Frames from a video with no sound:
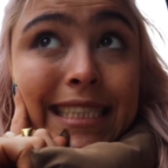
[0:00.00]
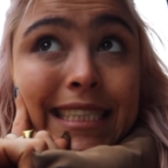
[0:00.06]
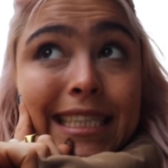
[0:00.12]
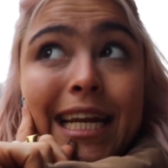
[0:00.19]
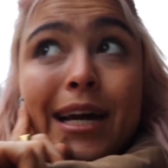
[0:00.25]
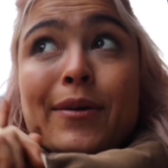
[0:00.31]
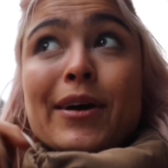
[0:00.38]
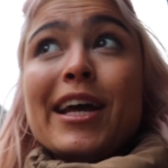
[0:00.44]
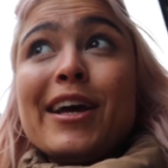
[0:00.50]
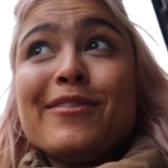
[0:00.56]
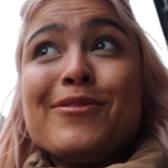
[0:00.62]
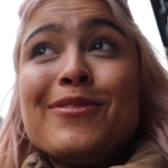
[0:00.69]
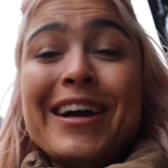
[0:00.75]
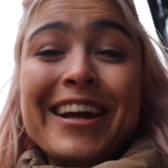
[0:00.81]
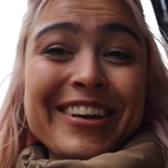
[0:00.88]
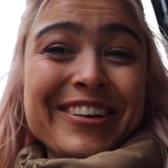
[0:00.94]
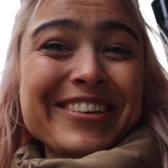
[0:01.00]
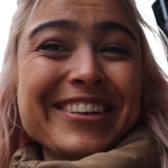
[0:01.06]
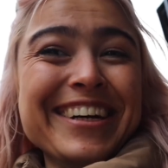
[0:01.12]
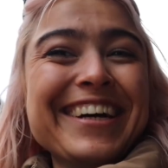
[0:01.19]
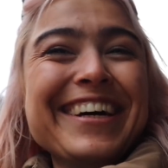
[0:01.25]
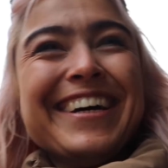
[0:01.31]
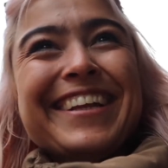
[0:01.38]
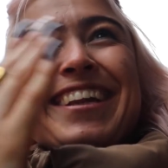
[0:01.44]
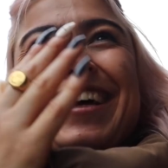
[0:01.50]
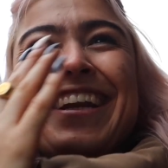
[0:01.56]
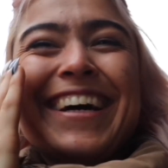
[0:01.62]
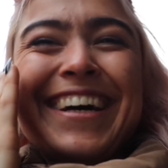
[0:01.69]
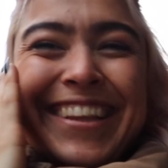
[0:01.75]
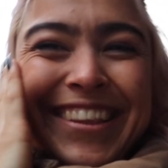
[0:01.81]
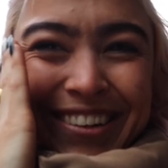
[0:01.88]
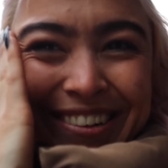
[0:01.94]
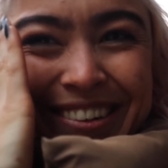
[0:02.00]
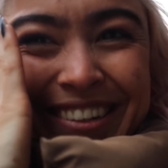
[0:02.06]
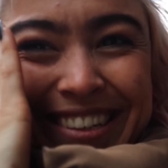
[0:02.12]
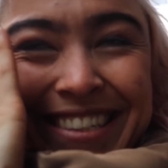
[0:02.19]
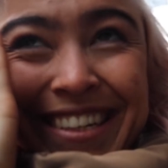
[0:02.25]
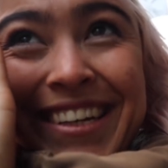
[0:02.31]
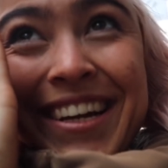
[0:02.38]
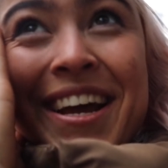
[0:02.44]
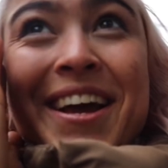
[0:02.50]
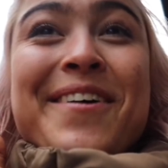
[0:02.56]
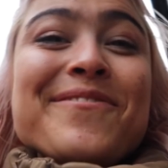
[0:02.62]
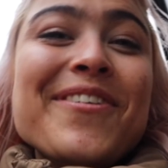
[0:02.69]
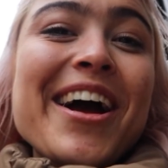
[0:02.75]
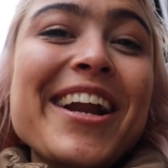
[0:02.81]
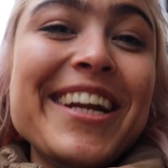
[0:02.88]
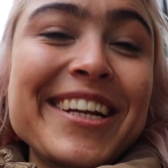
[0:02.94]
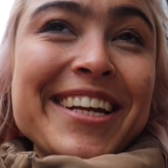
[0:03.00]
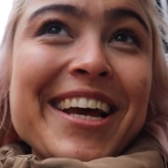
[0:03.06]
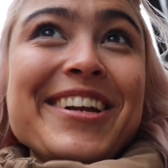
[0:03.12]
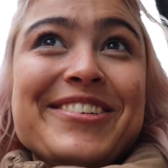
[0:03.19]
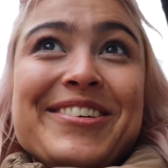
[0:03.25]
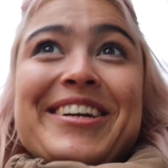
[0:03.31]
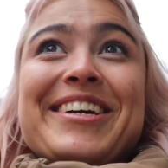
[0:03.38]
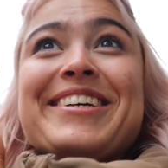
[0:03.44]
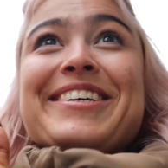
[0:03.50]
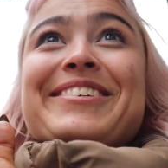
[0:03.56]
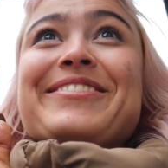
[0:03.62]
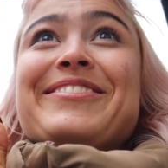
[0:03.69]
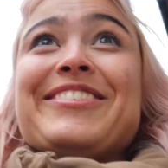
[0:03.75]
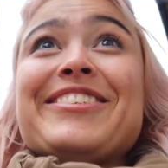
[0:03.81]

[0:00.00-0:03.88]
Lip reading: So now I have way longer than I thought I did. But I need to get a drink.